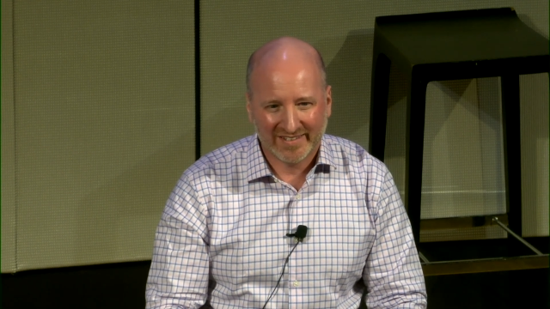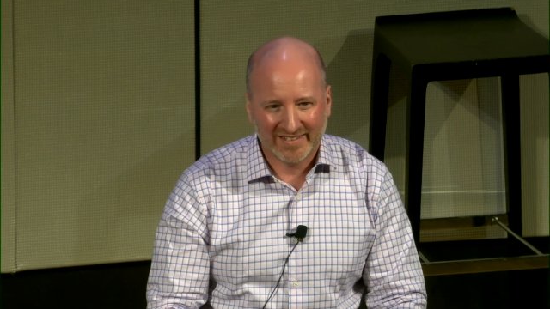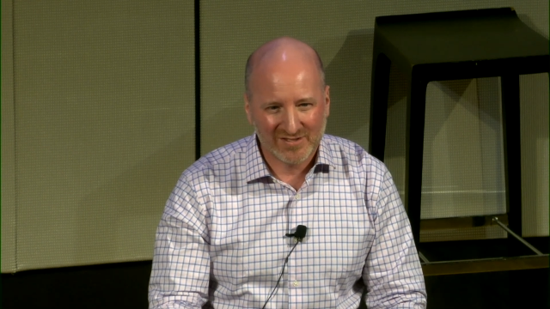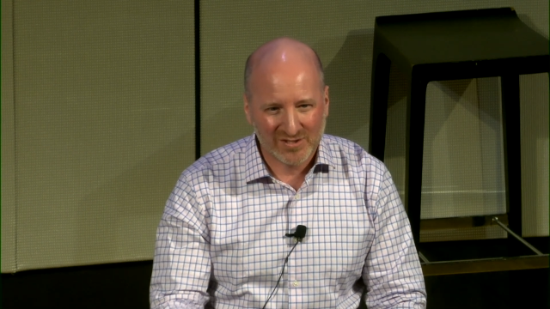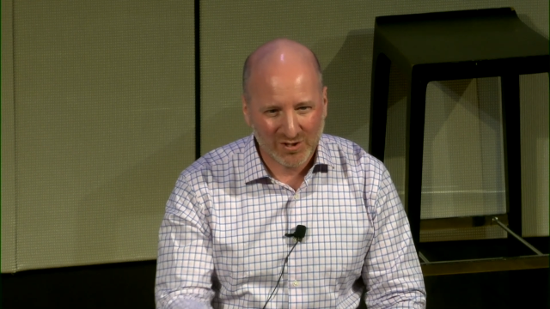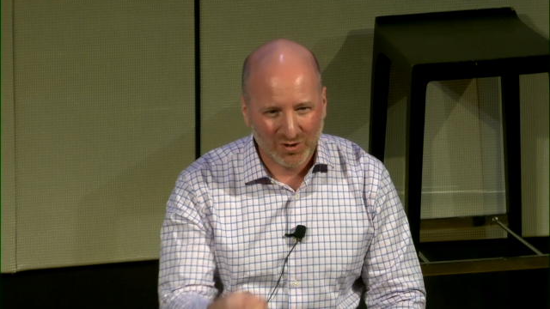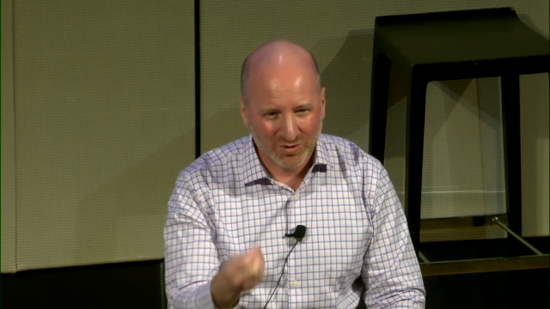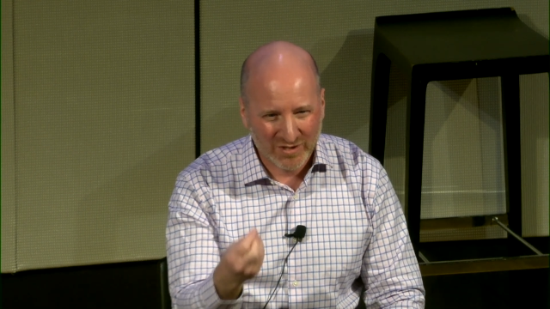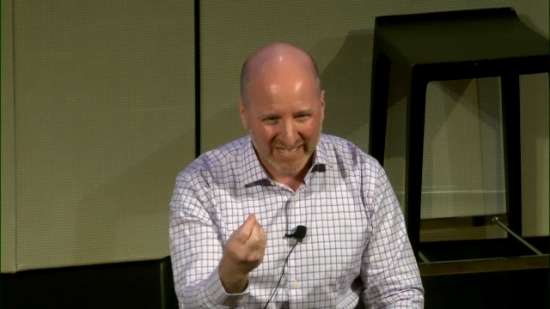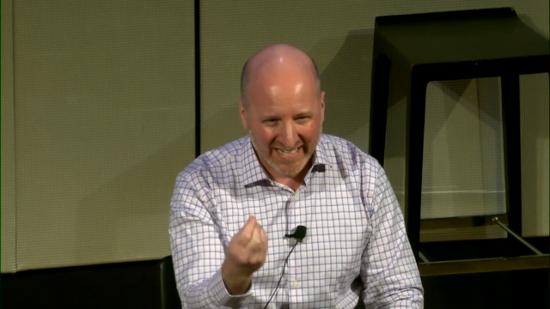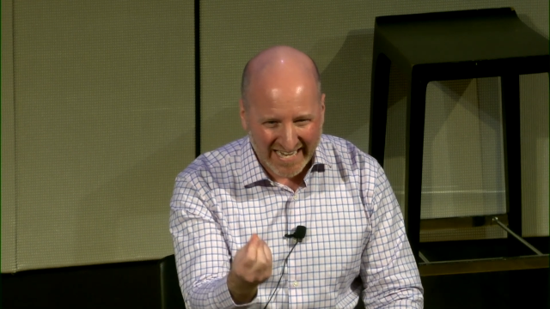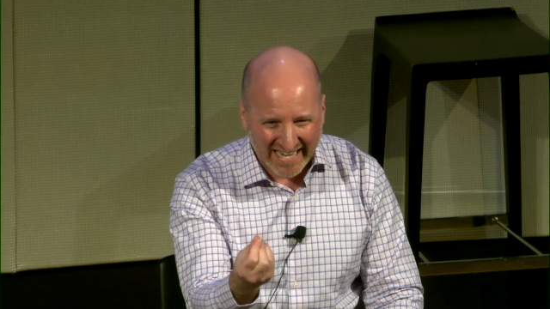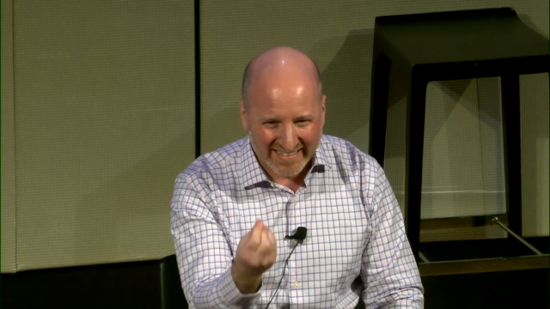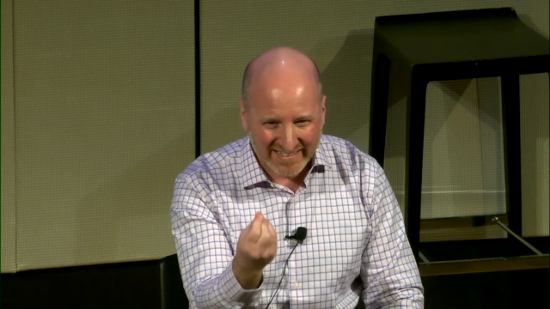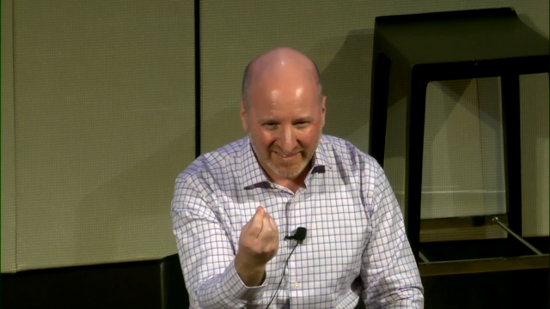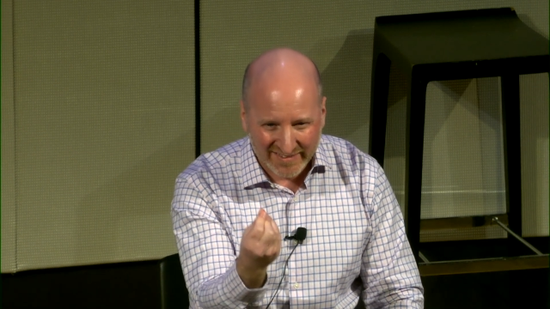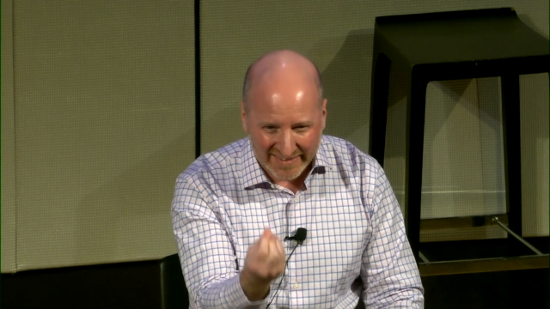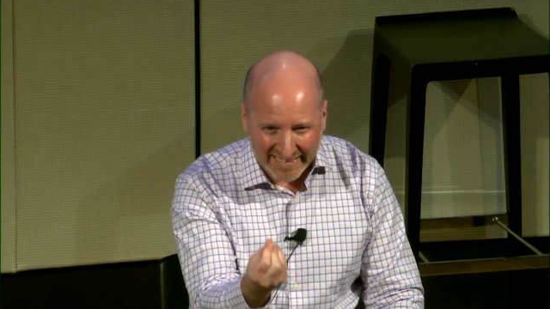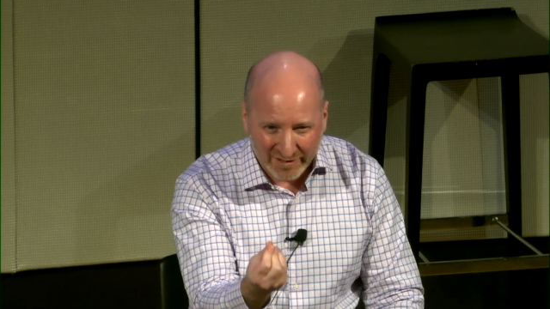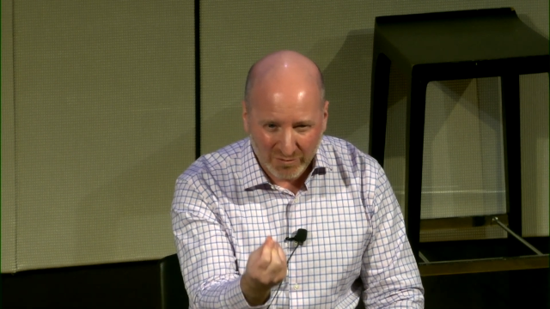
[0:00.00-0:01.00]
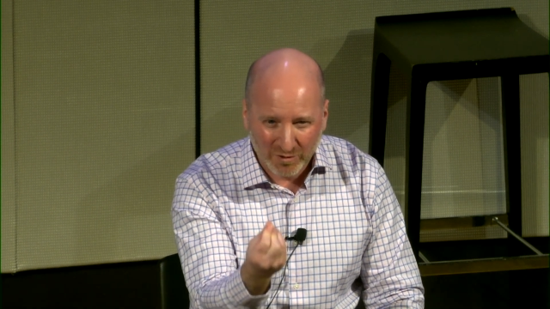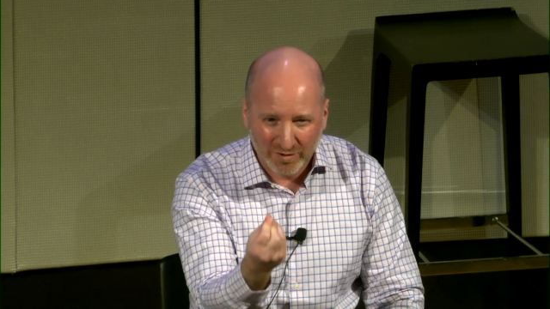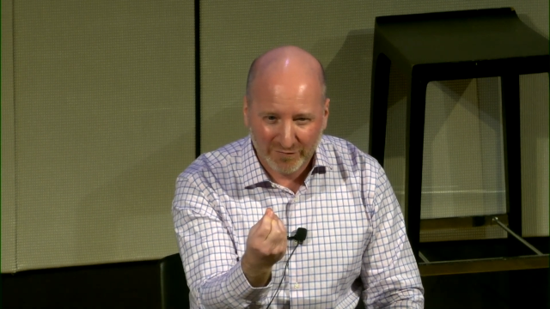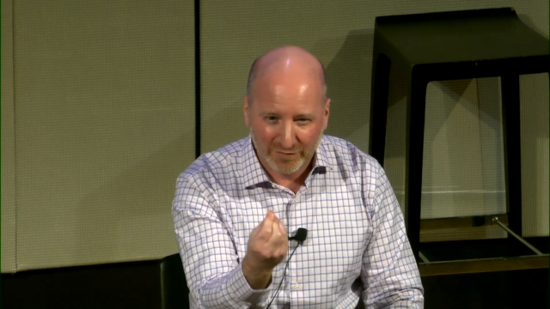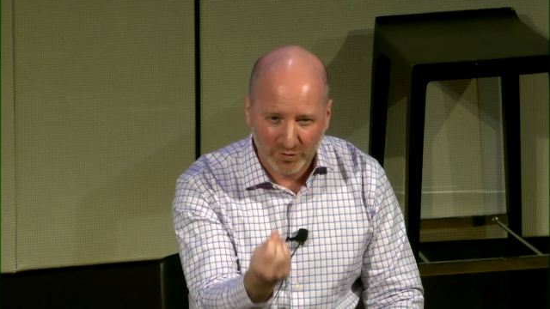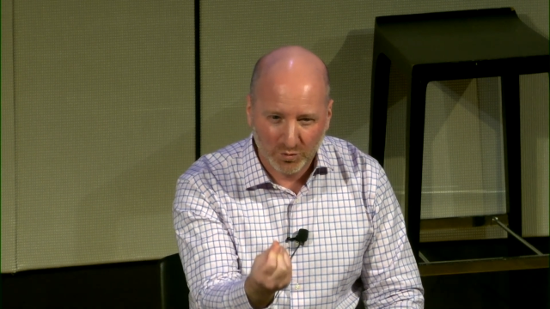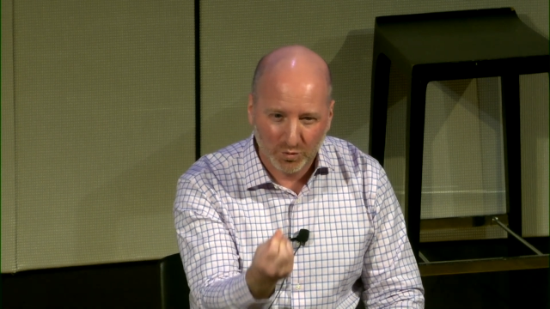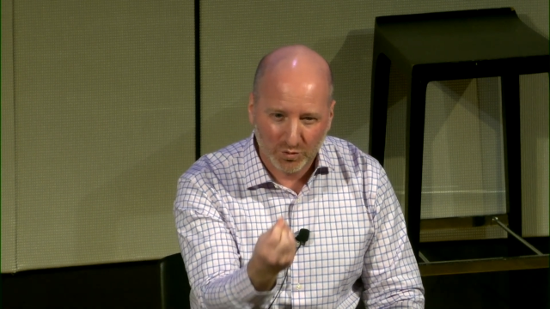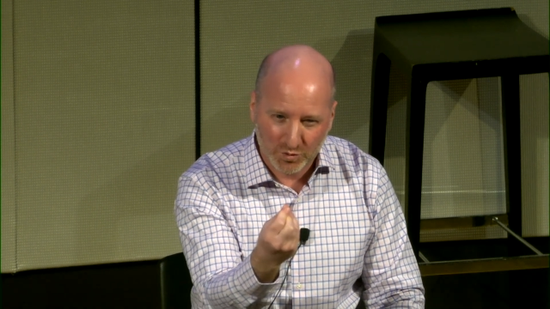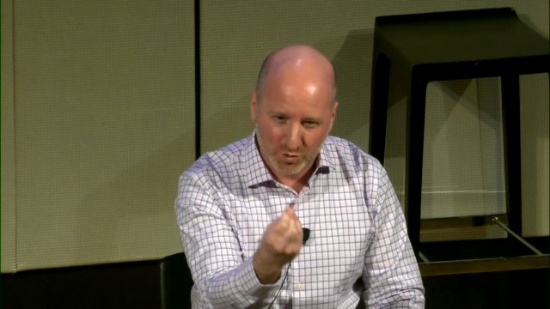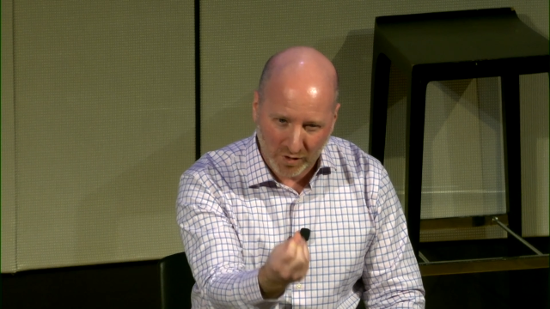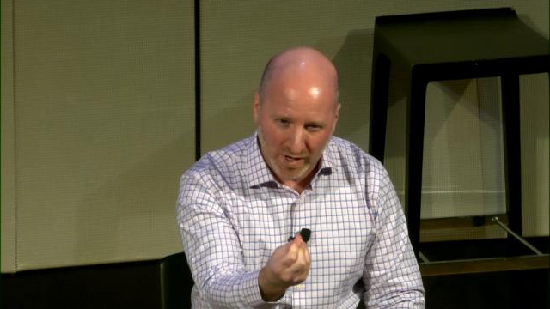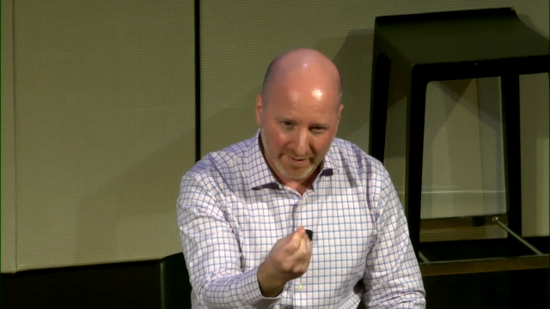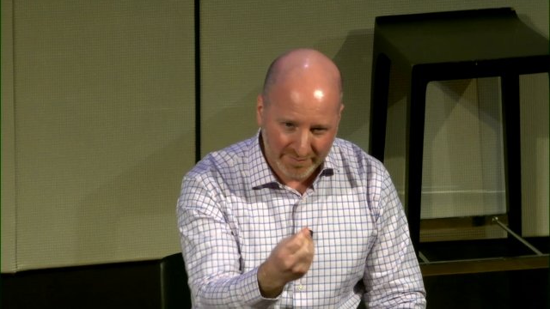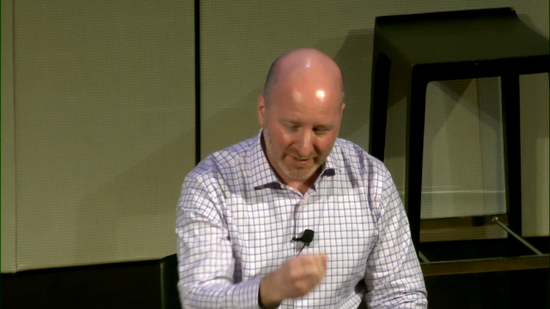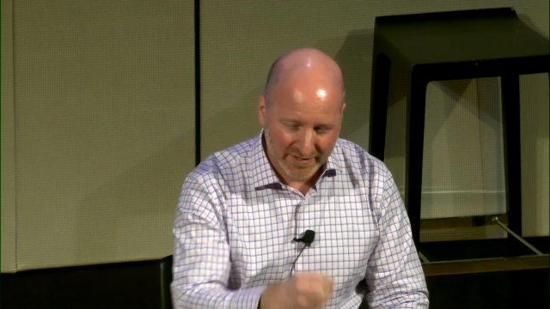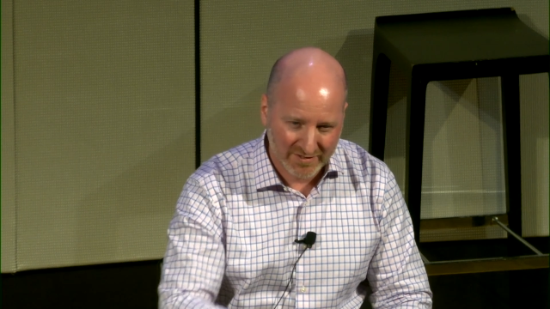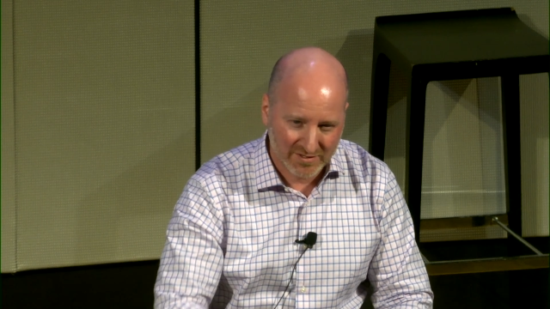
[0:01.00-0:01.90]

And so to get a liquid fuel drop-in